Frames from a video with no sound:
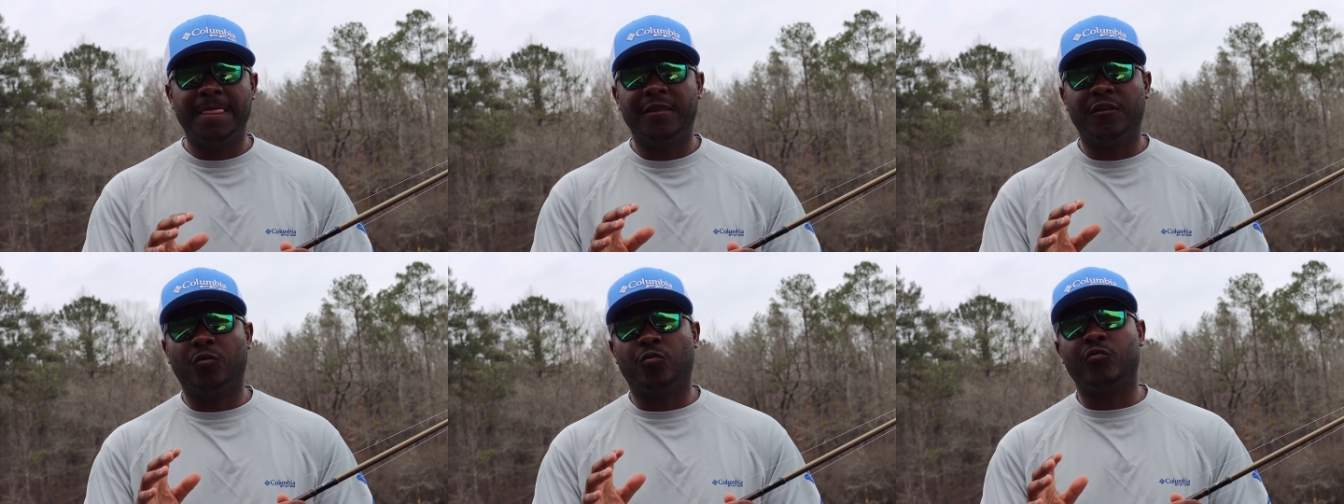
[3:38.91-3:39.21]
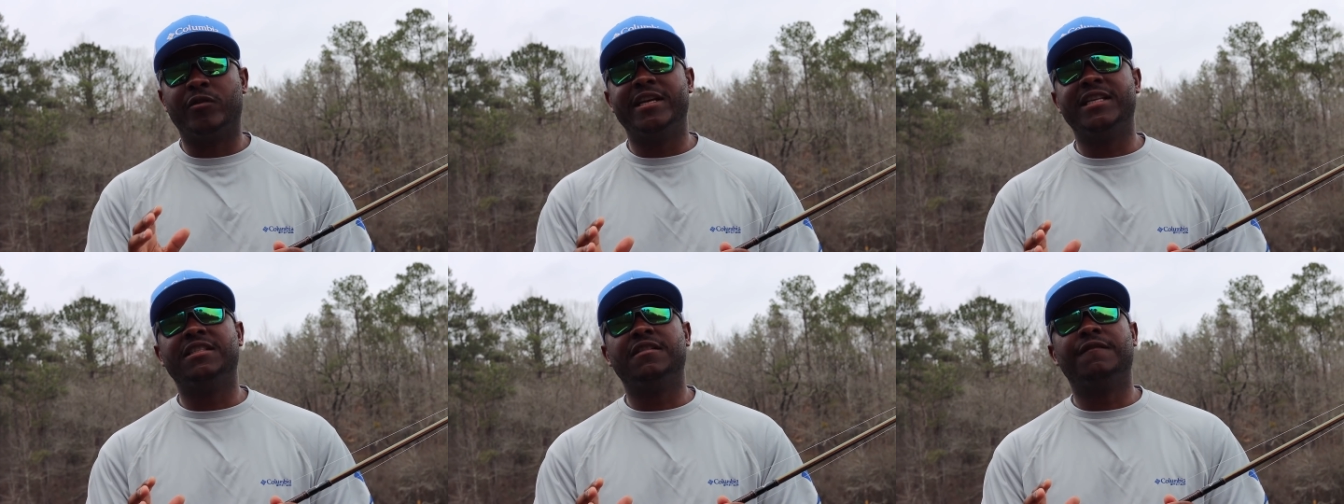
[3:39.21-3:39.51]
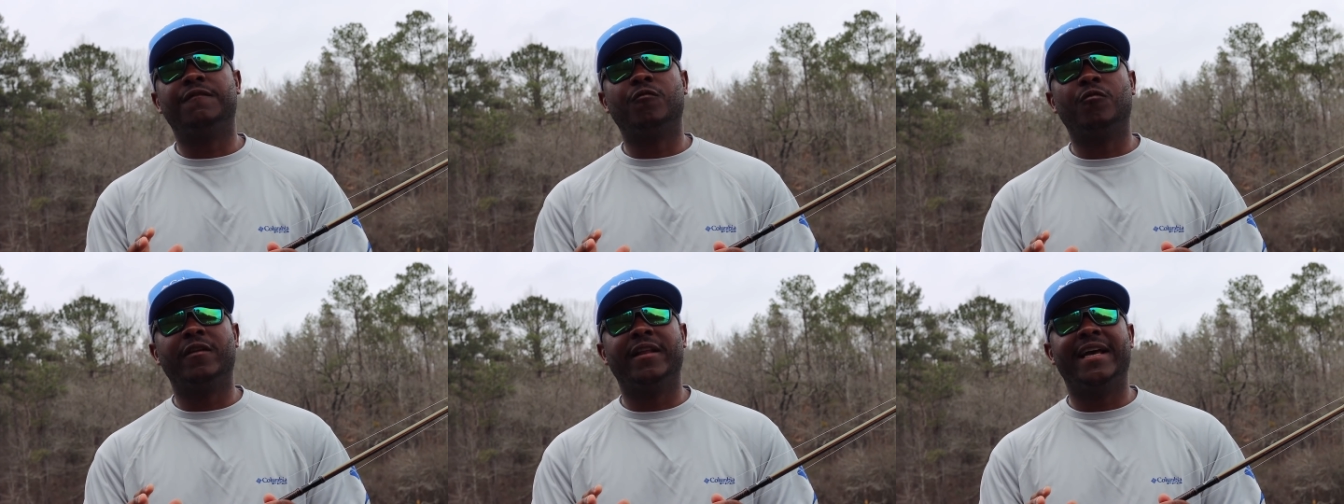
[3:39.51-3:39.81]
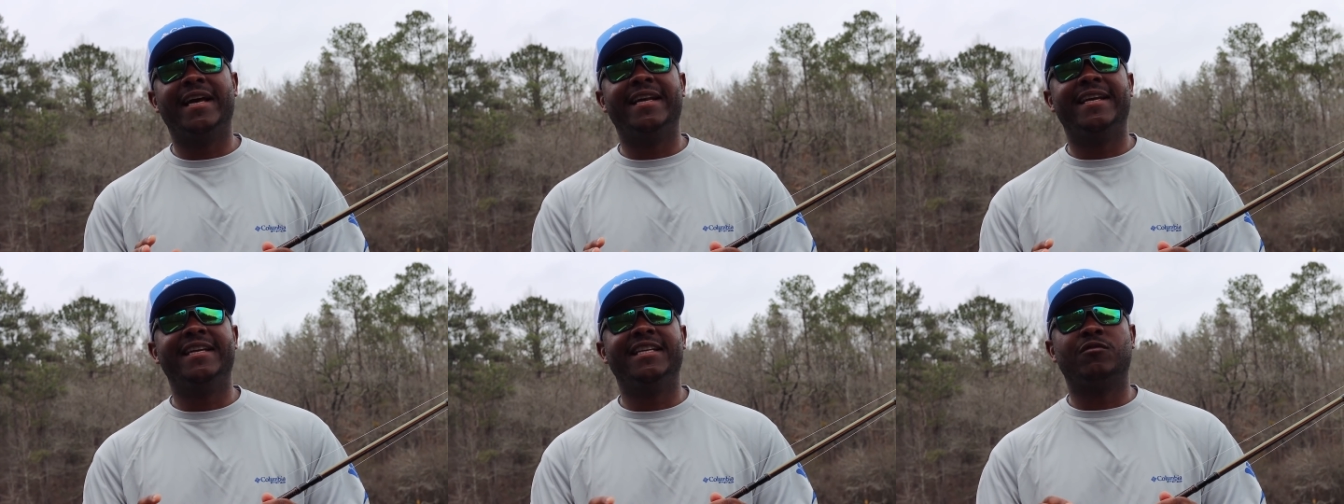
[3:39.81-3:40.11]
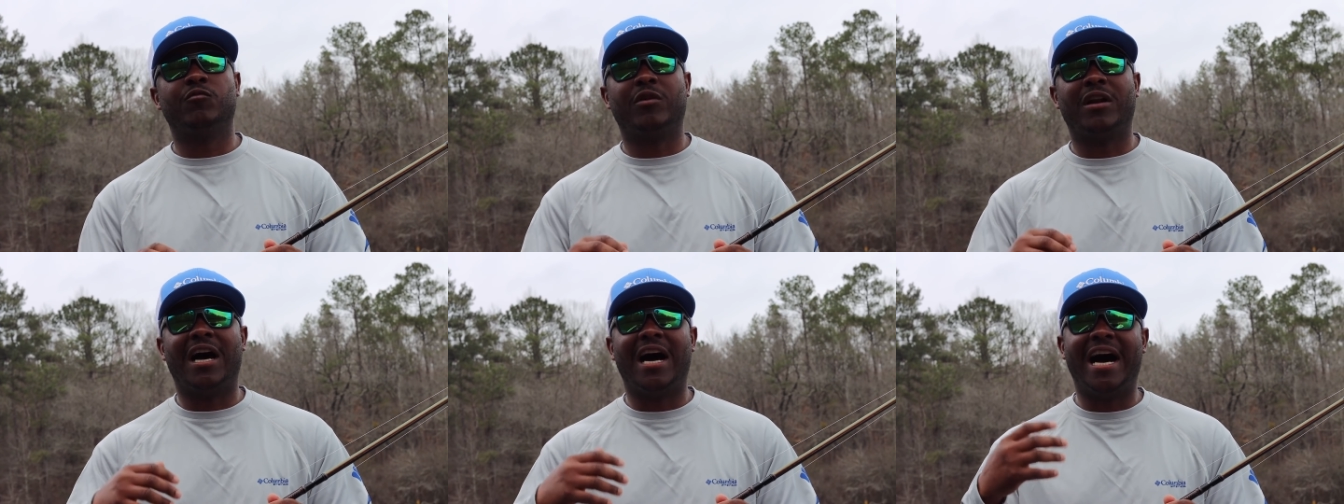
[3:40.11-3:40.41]
The reason for that
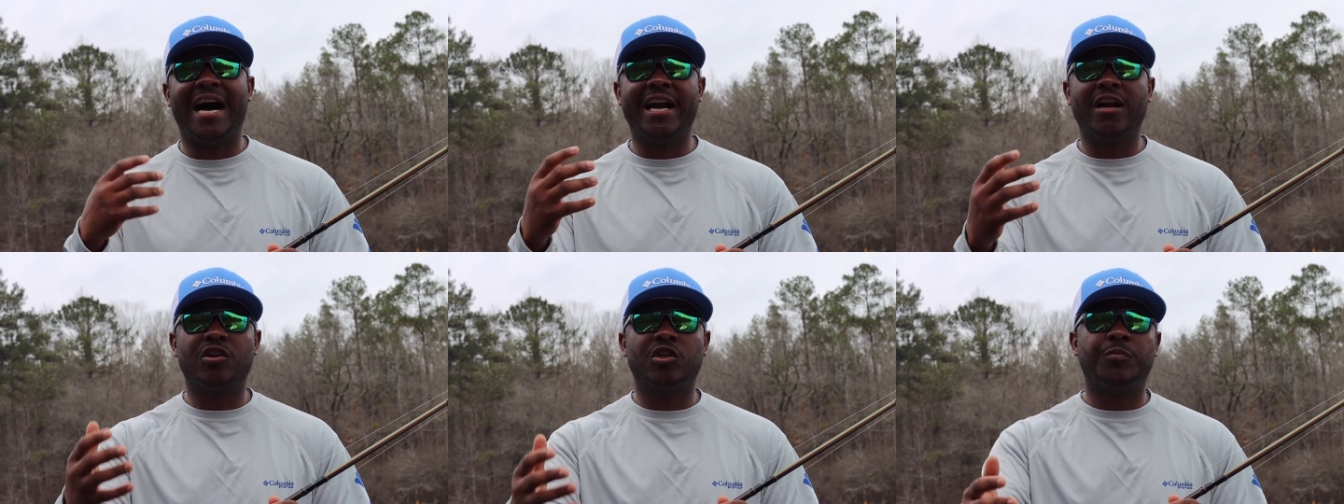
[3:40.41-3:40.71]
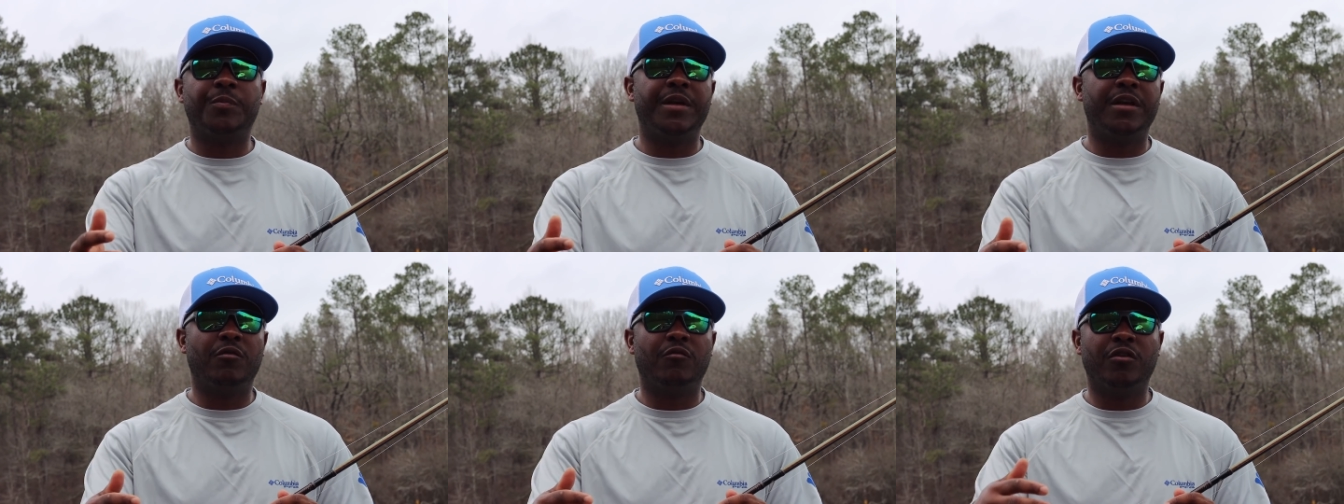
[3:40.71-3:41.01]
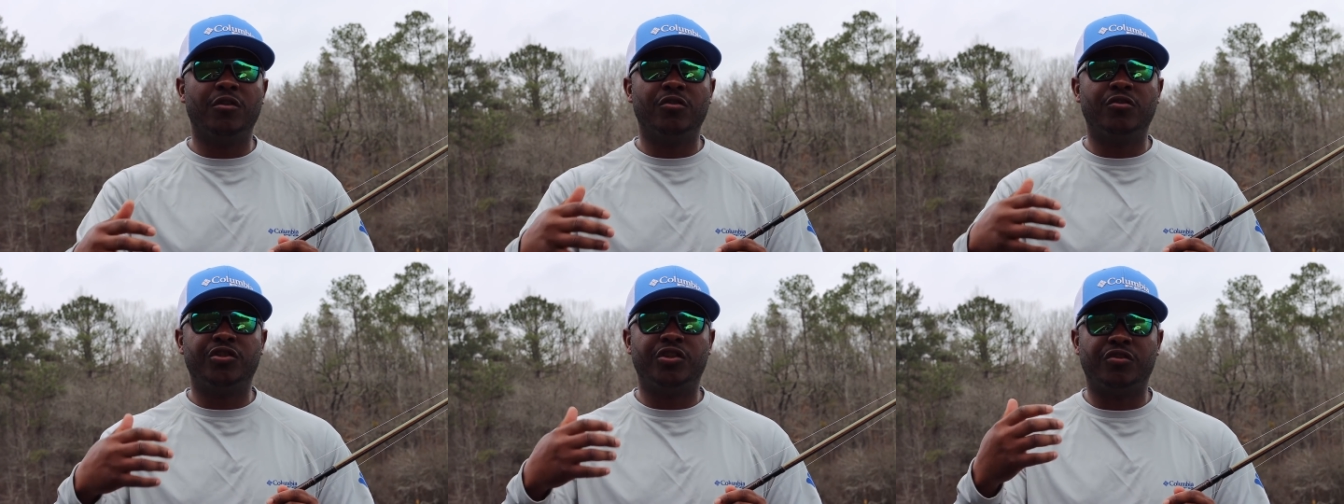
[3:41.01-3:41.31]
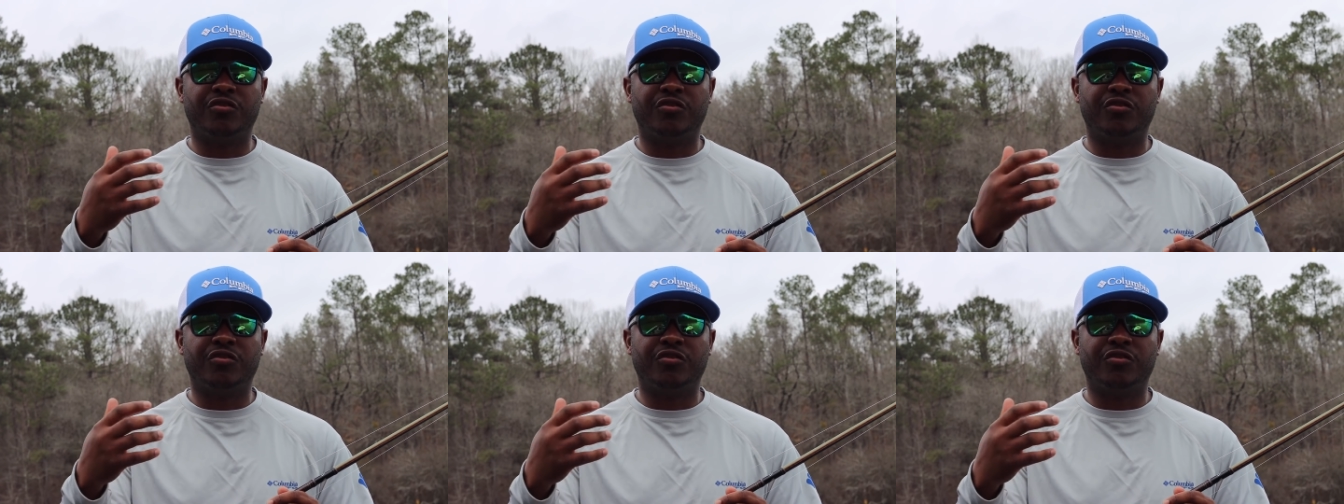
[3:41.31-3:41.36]
is with a higher speed reels,